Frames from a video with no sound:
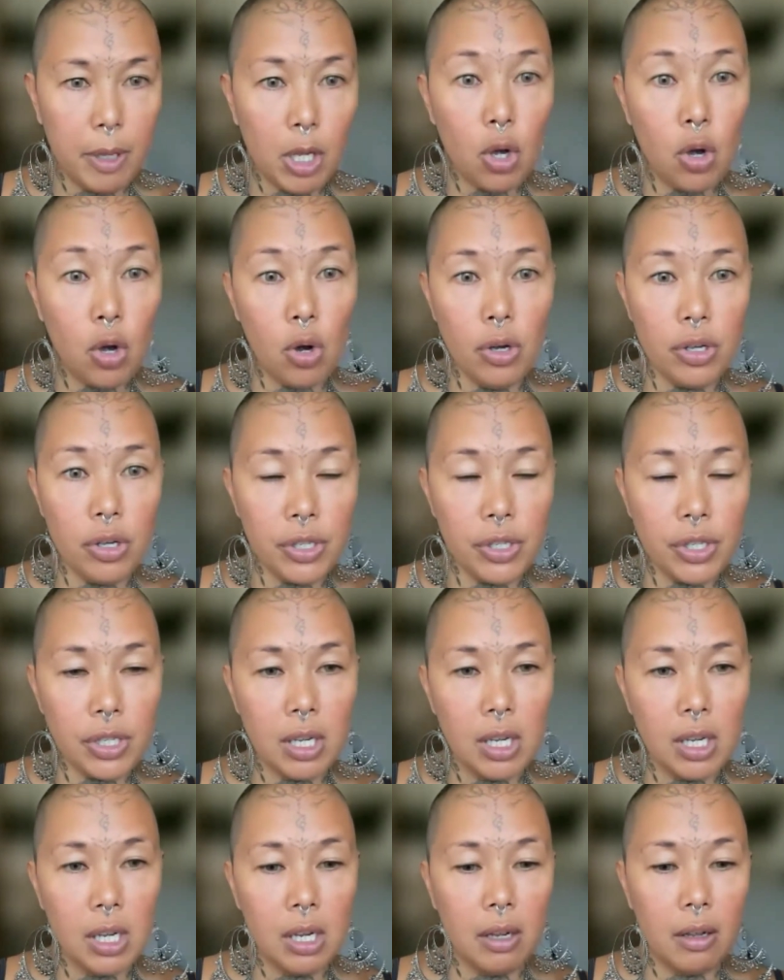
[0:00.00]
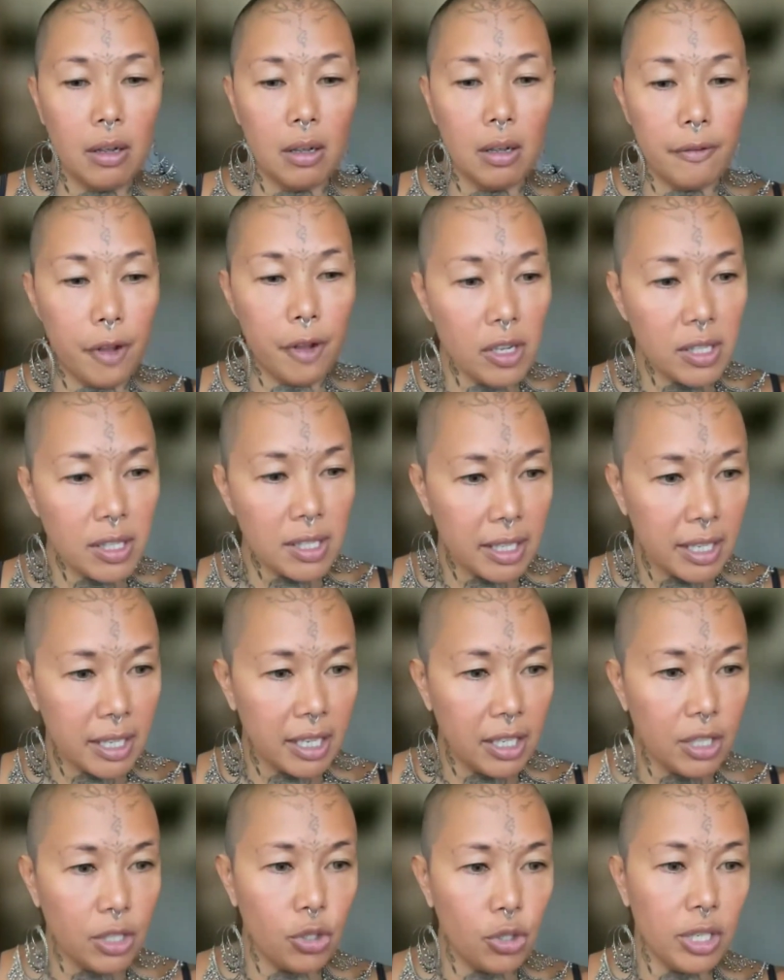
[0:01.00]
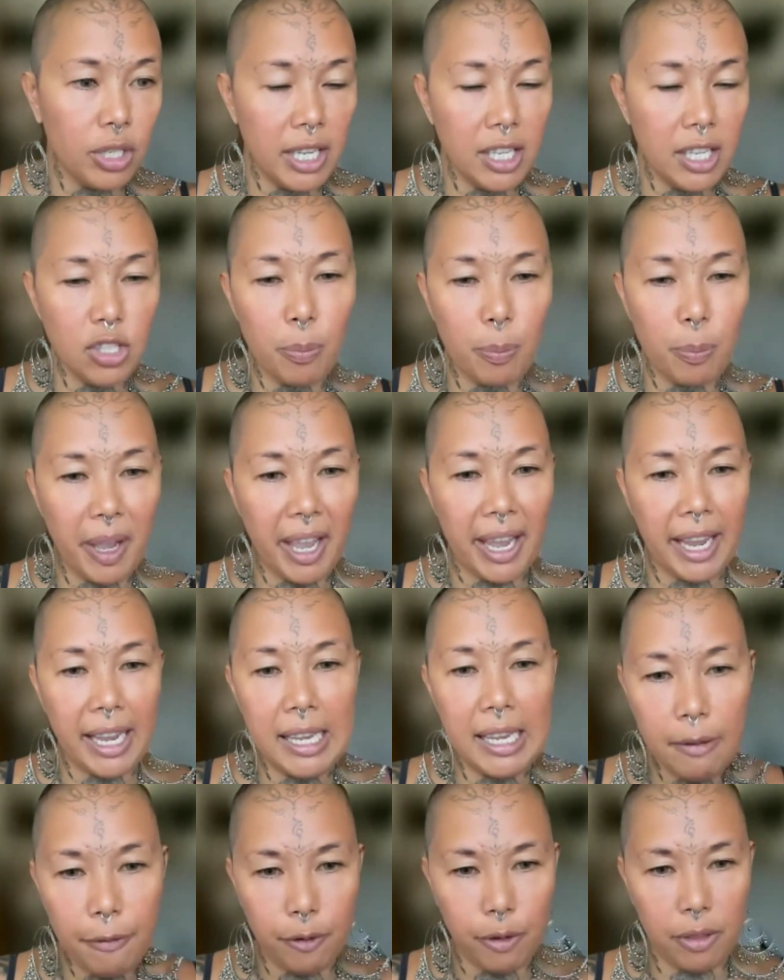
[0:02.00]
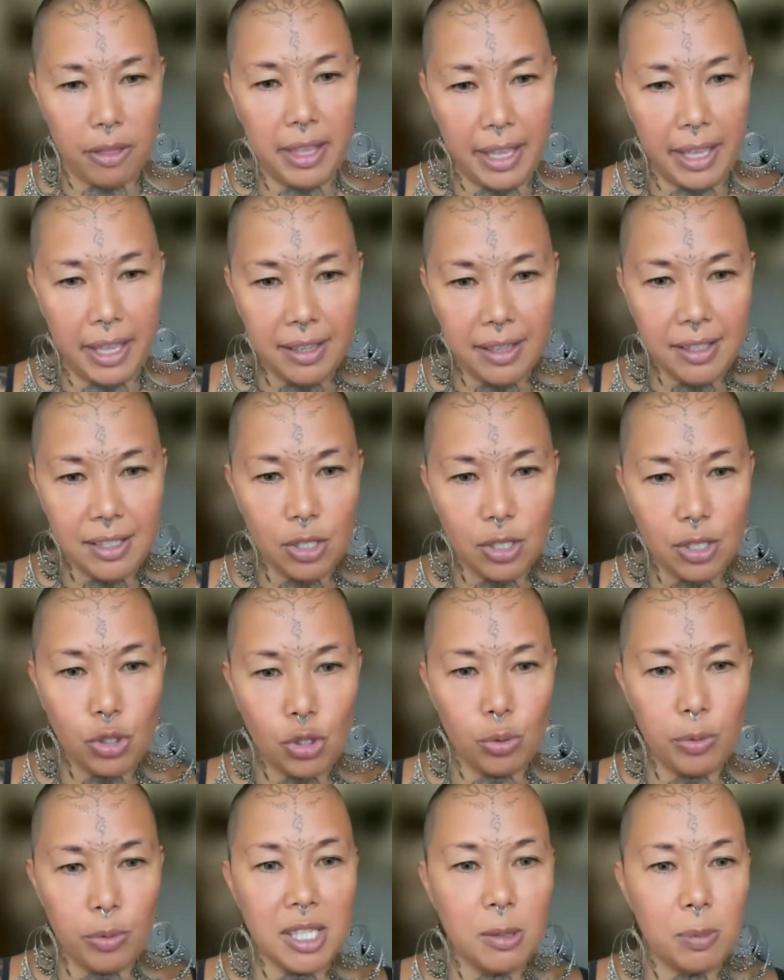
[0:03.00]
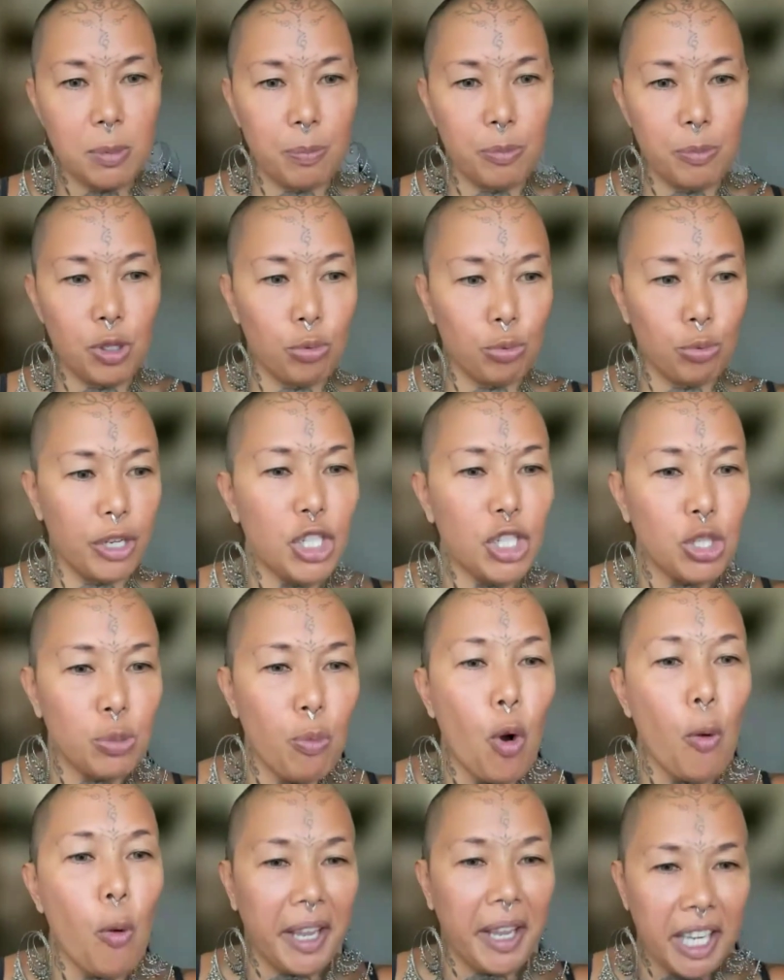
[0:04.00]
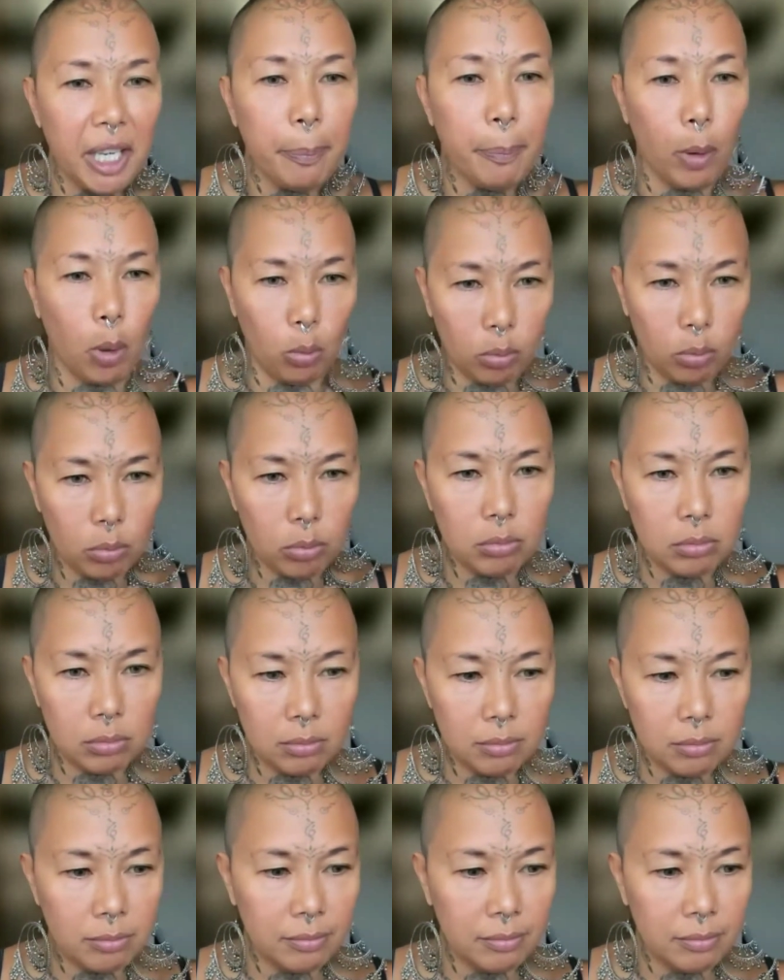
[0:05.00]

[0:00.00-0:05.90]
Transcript: Because firstly, you need to pay for things to reach more people.